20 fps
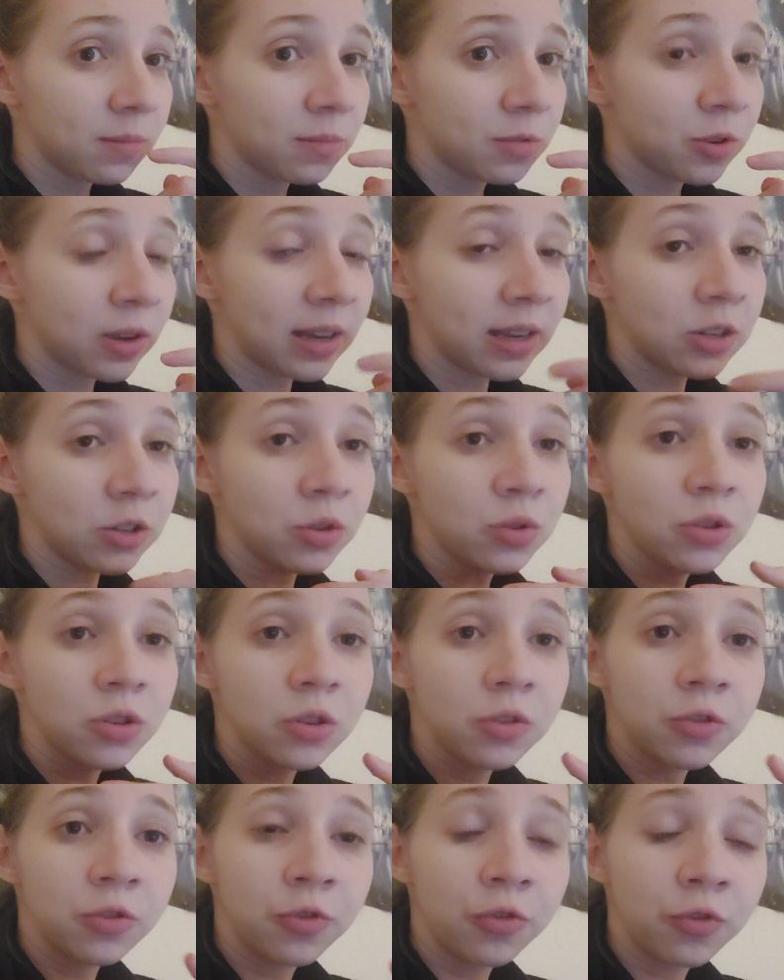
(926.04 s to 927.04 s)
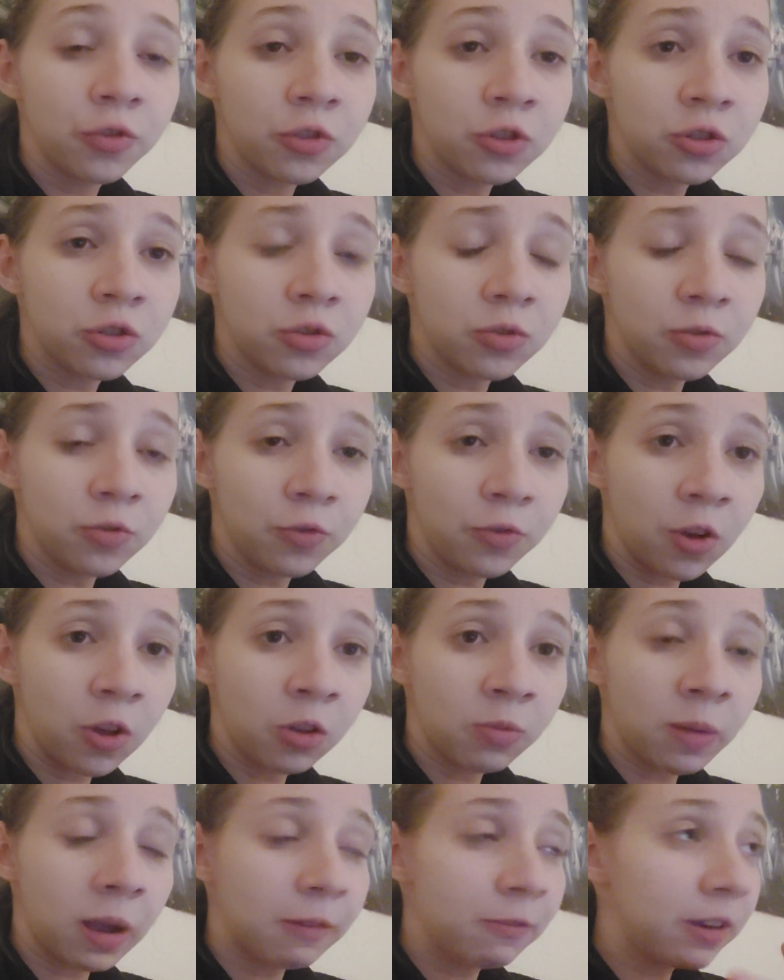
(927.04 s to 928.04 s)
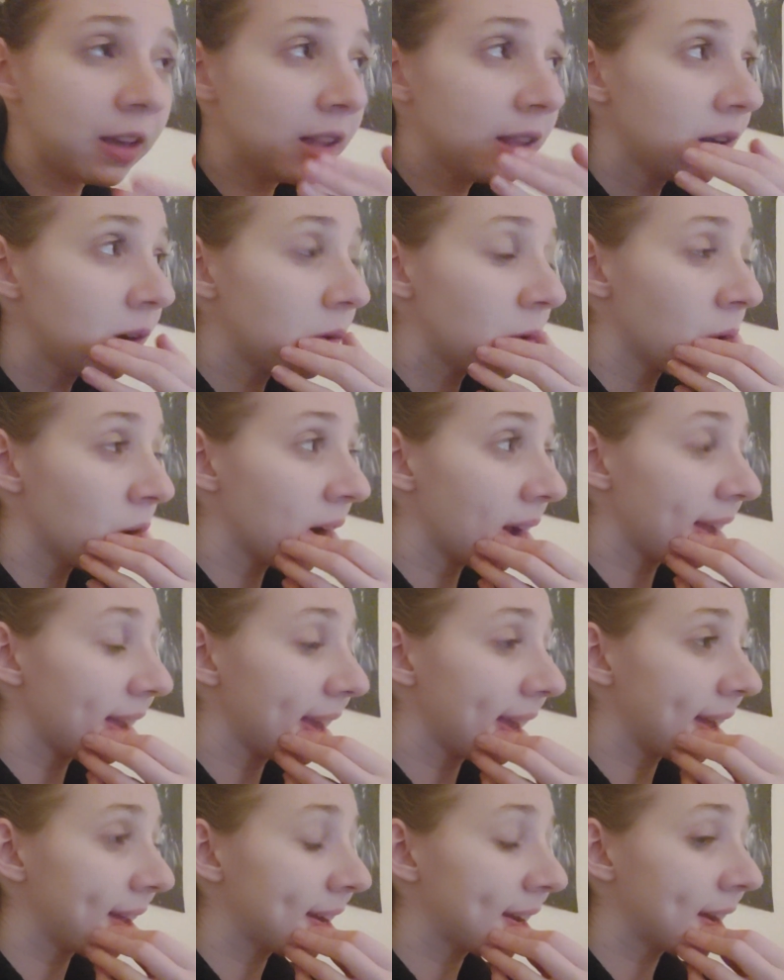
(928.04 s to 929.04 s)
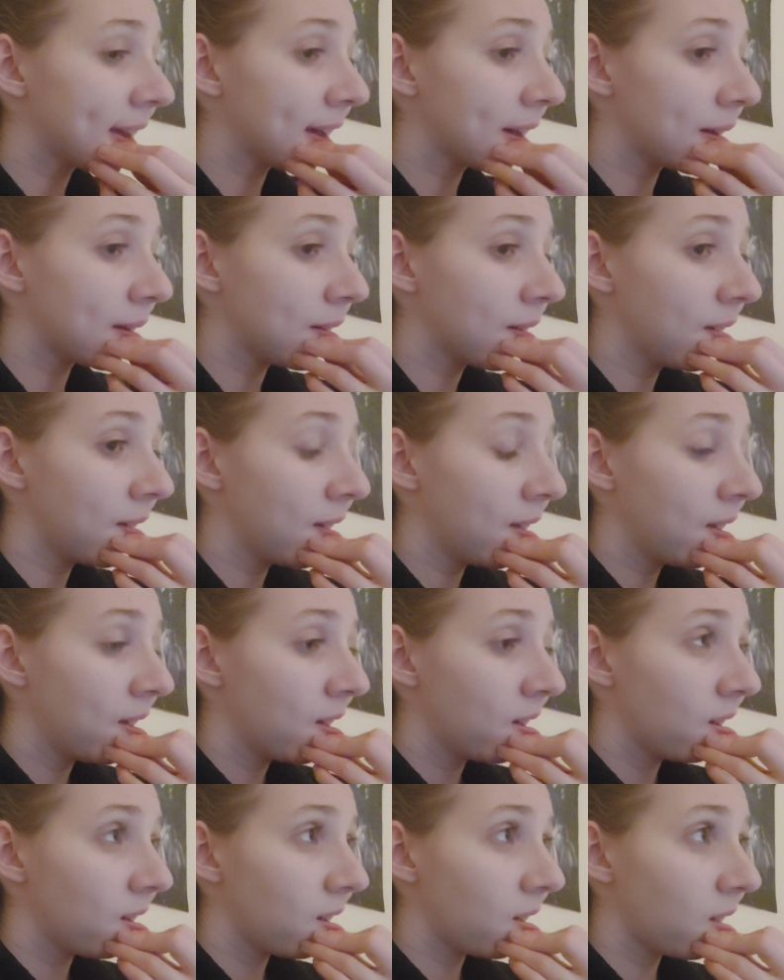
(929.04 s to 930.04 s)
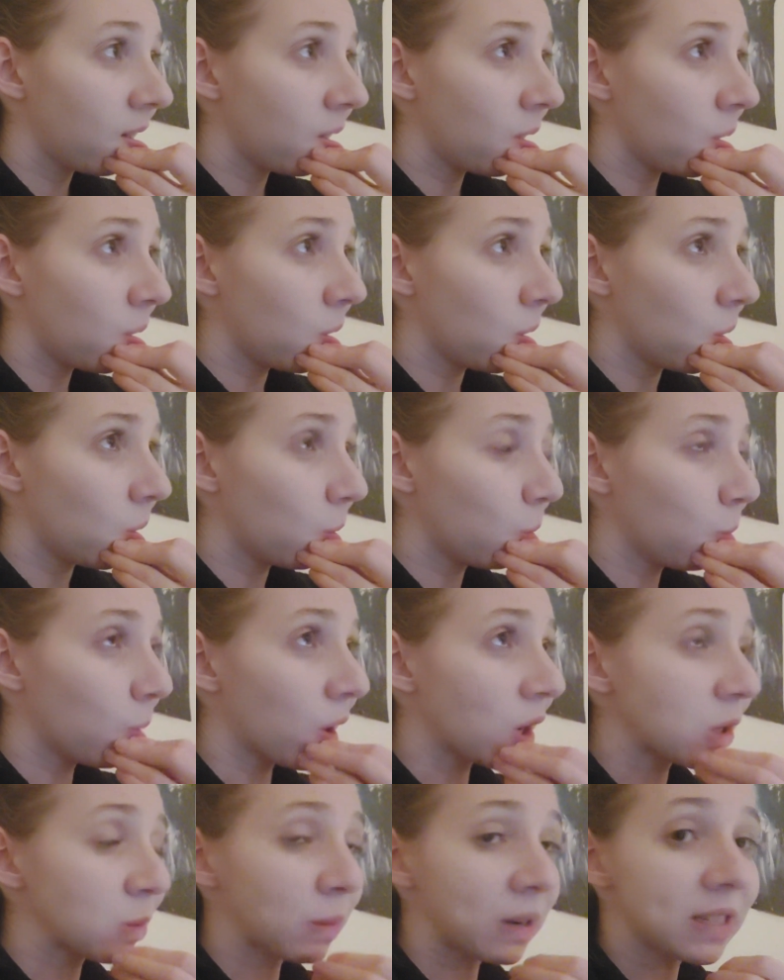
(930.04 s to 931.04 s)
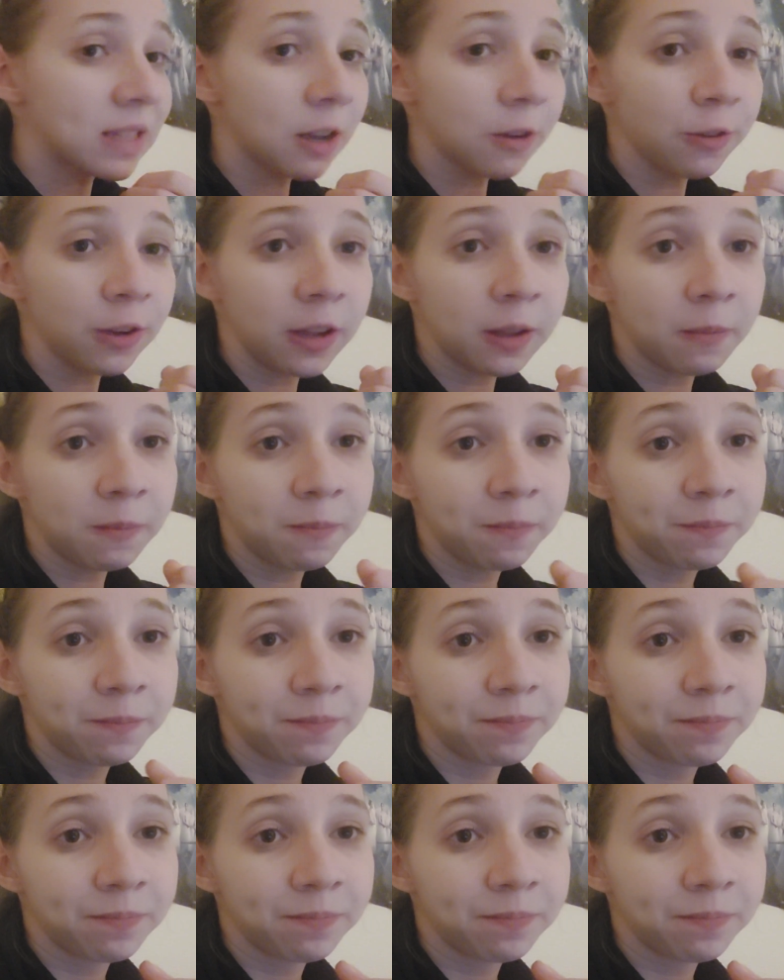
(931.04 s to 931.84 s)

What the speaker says: So I can choose to follow my feeling, or I can box myself in.